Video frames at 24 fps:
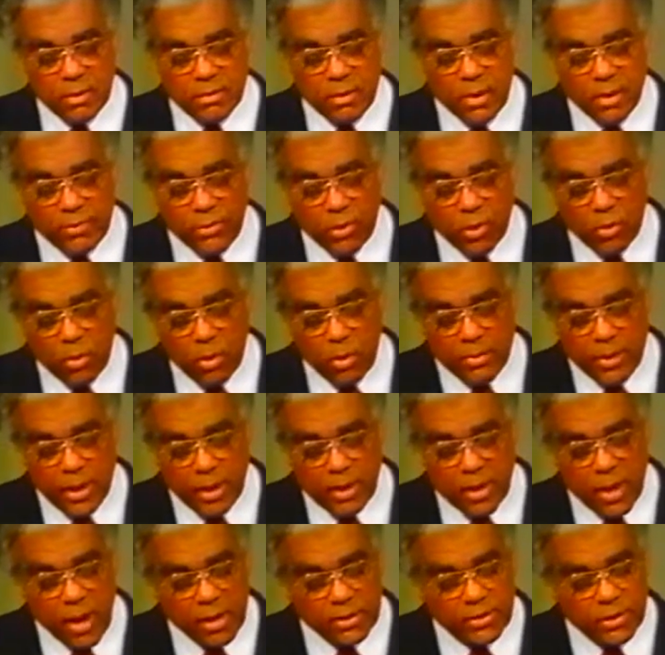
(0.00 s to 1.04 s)
that there will be
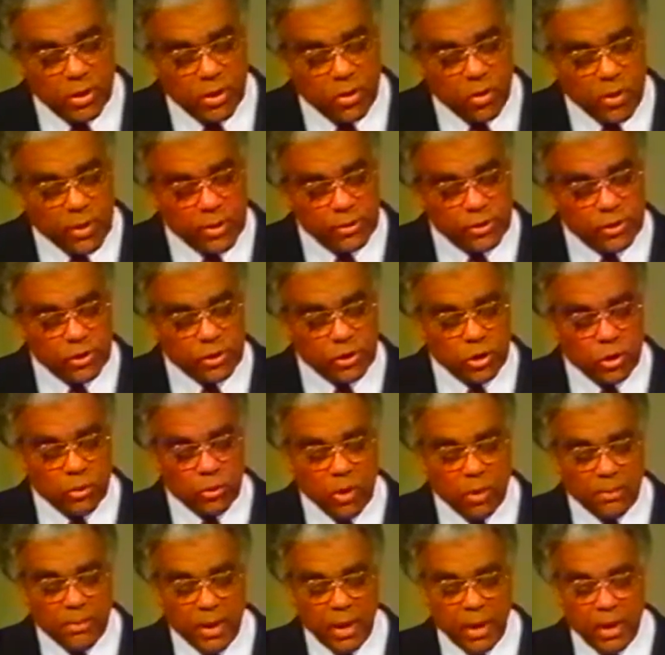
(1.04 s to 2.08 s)
consequences you
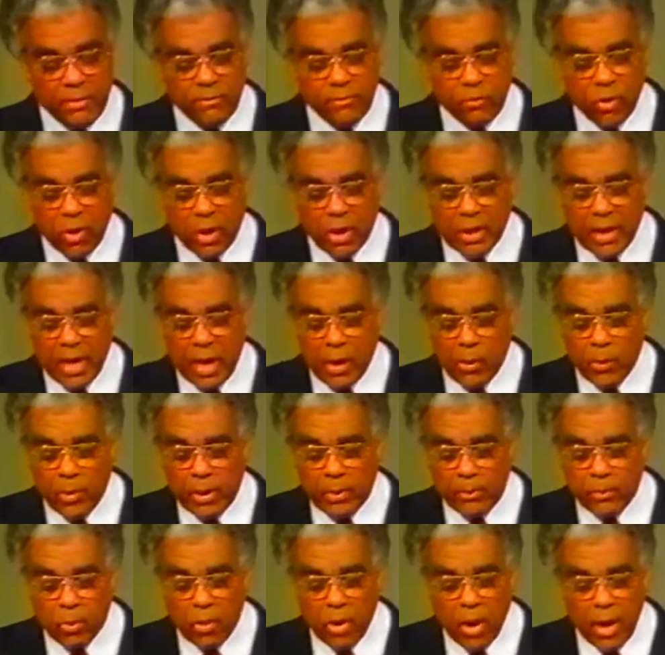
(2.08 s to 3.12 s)
will pay for
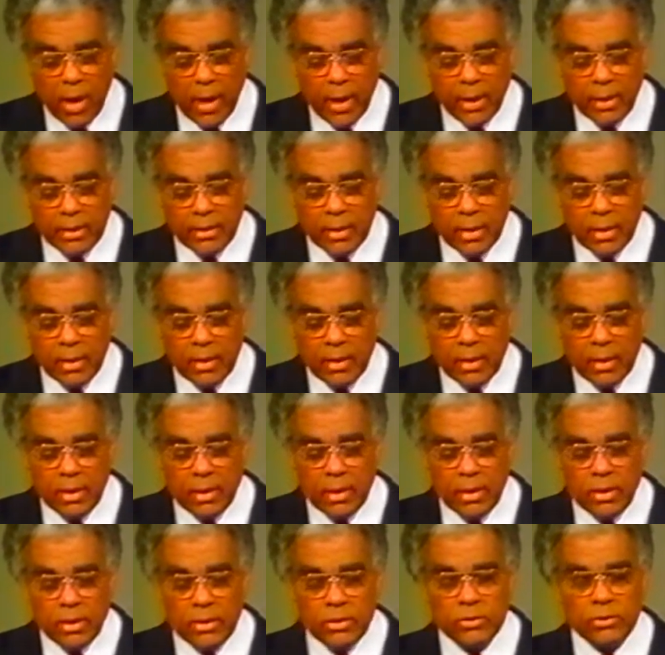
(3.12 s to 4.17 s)
allowing pride
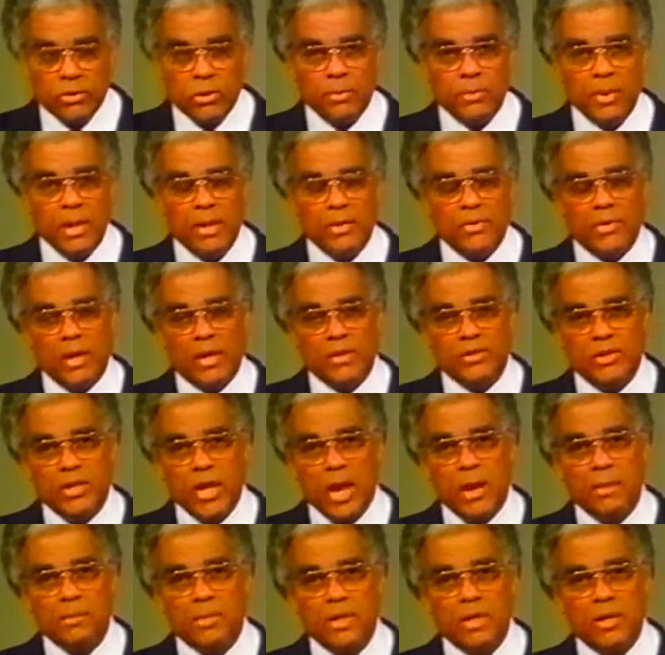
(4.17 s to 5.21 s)
to be the
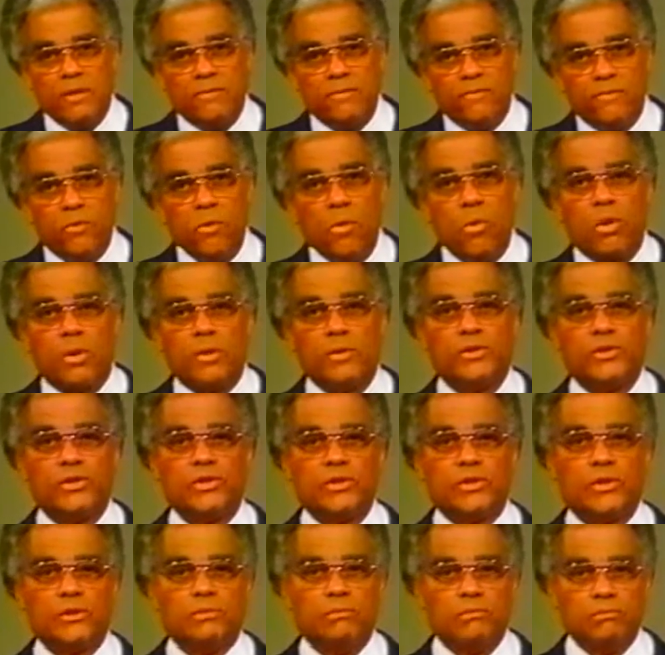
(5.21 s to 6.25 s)
dominant
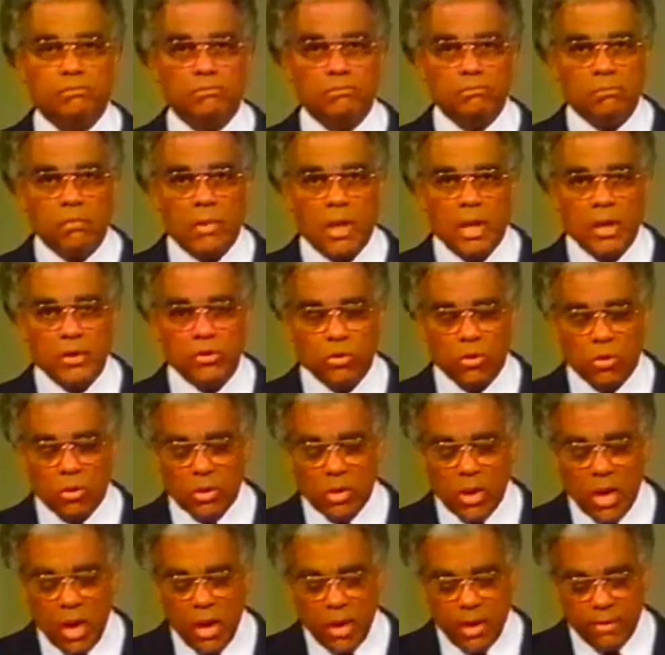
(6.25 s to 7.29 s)
force in your
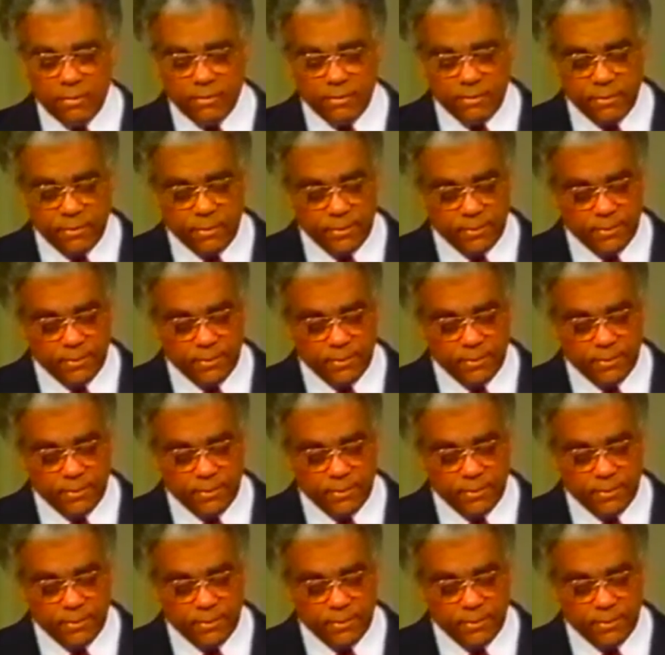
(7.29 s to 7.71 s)
life.